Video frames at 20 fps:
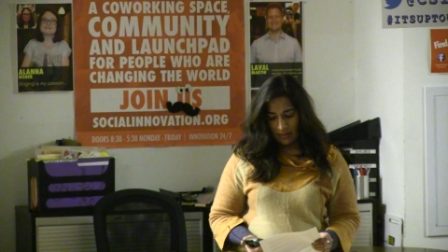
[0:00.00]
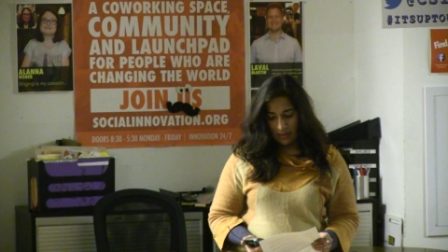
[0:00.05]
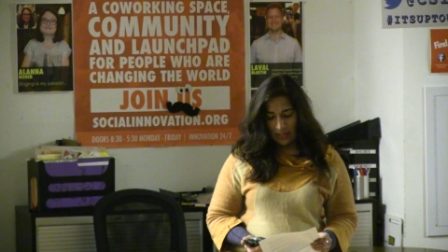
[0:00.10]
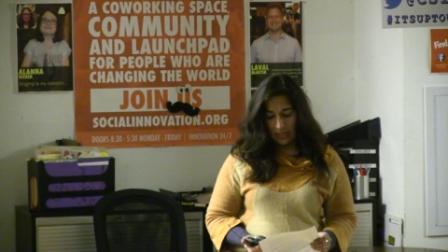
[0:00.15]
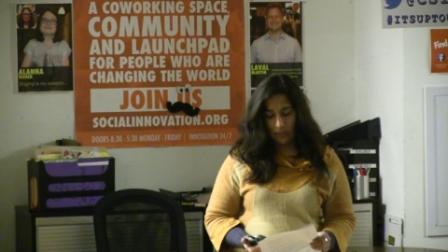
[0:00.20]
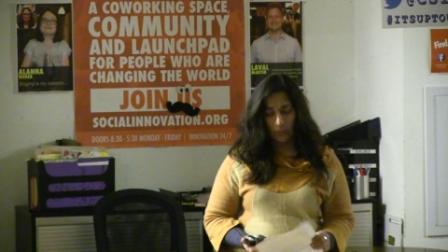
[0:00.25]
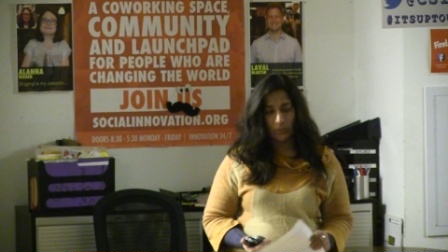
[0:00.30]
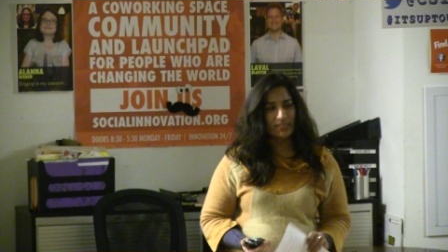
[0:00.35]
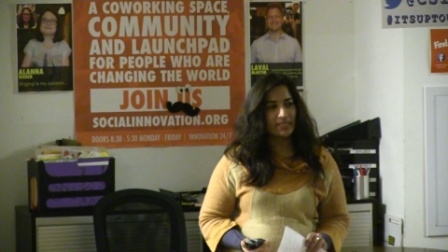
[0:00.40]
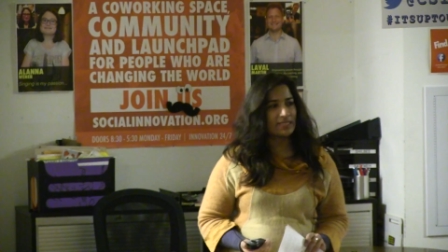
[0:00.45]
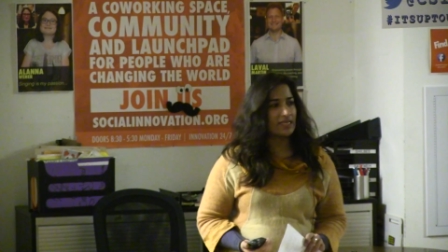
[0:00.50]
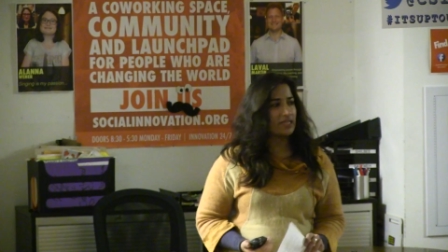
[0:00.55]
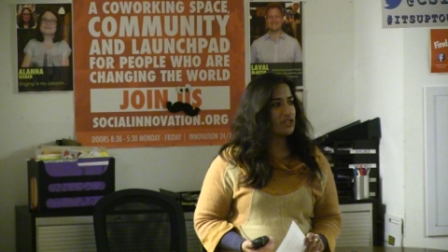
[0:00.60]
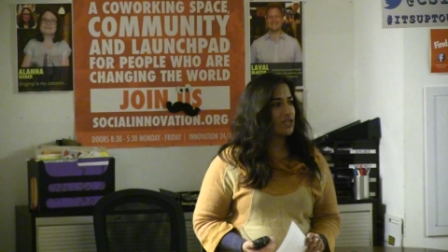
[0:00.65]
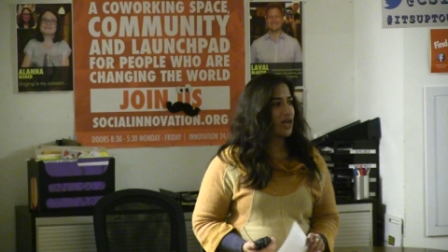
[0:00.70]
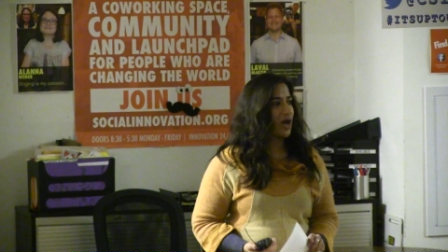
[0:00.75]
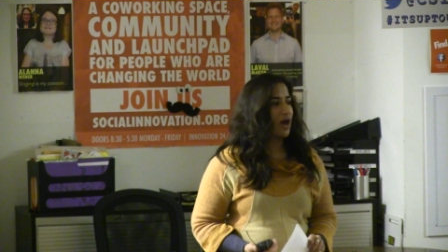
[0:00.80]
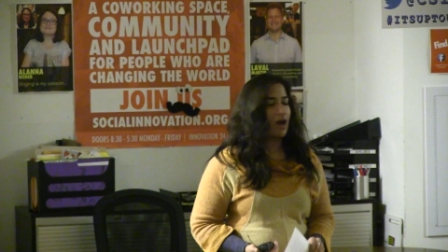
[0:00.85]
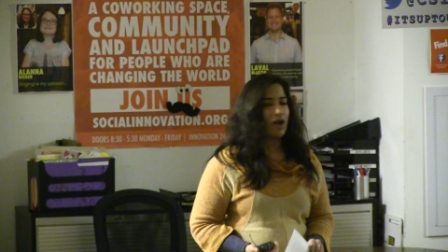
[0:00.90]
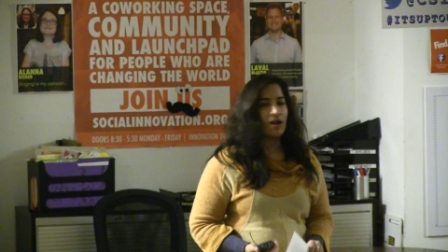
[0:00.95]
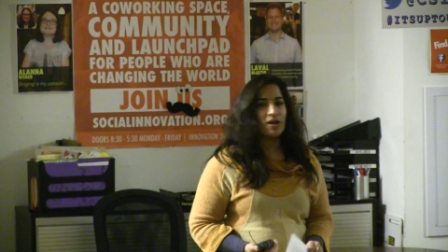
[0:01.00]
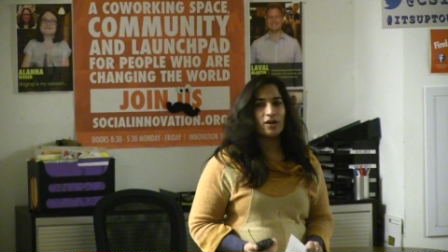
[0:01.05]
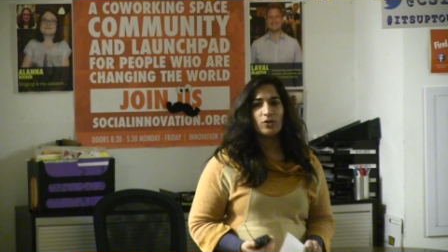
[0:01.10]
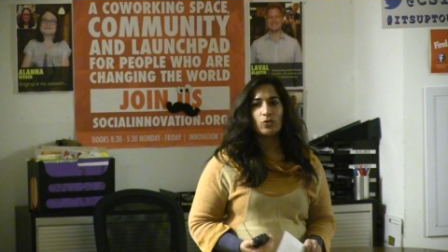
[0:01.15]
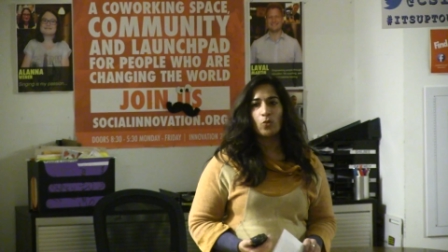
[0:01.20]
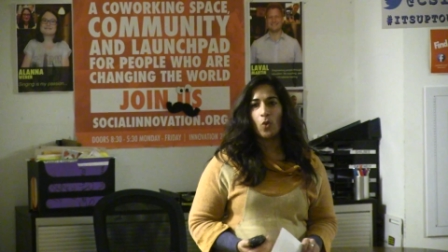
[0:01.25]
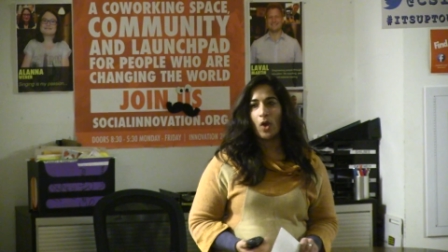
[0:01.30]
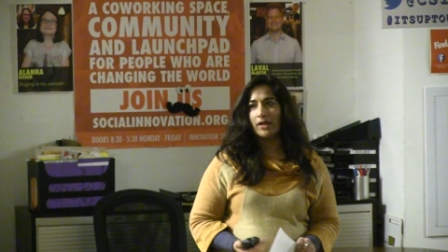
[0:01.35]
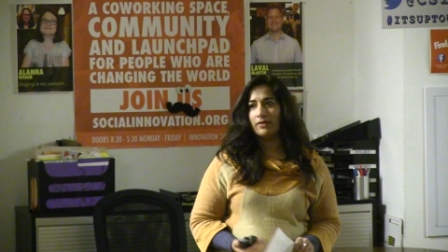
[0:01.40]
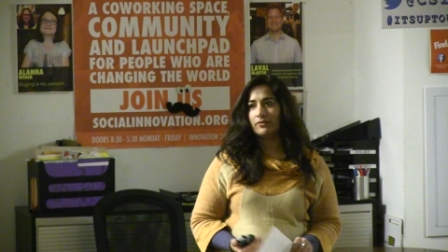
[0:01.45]
It was such a
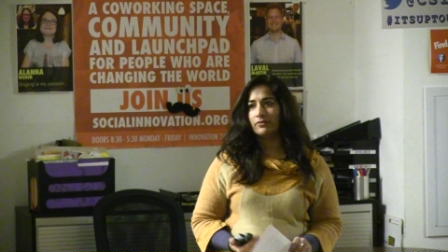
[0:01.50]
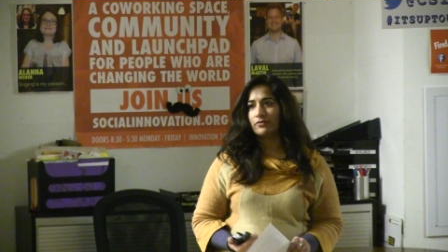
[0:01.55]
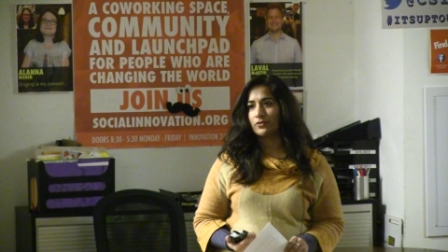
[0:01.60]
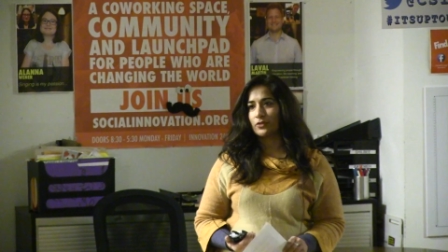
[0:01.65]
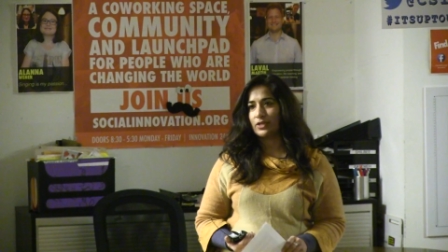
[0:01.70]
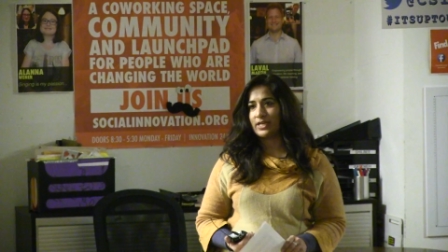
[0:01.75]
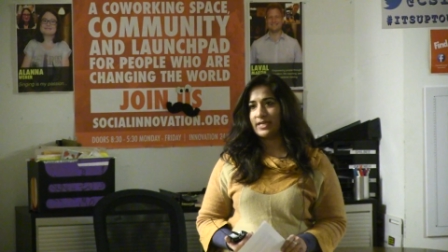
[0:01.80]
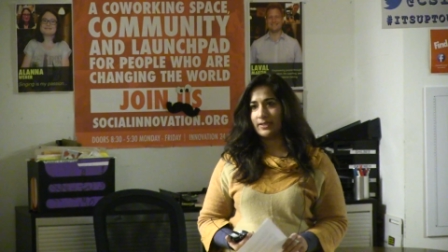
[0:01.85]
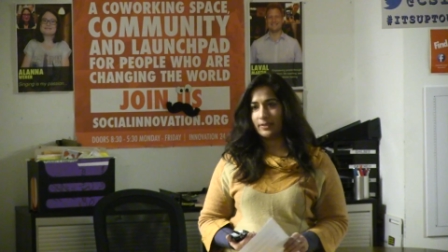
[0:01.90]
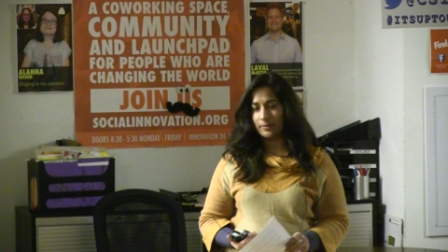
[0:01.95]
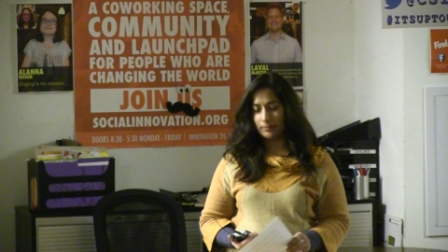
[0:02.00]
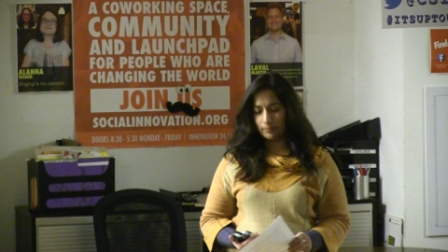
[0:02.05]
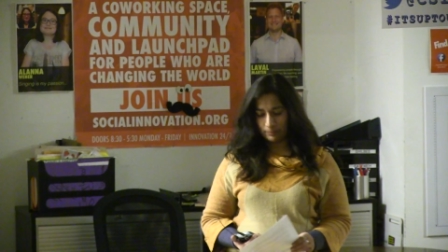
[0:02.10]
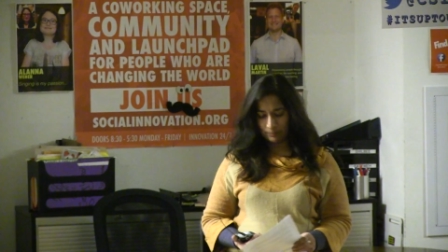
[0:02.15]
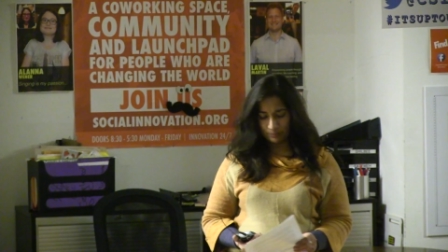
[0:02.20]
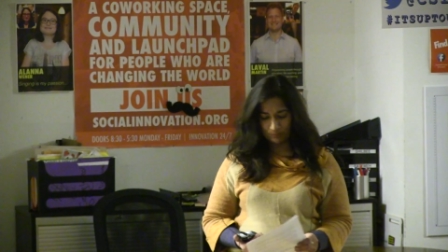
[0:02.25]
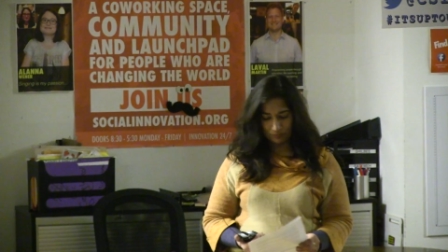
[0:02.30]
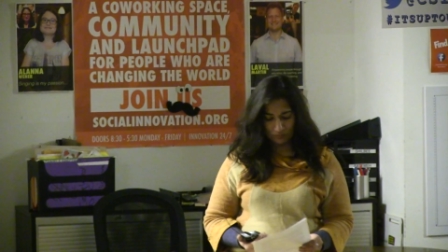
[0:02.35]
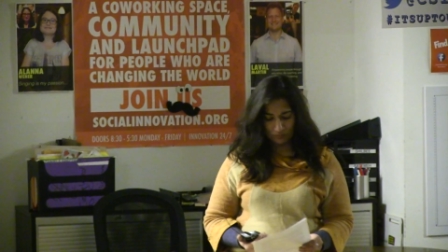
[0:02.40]
hard-won freedom.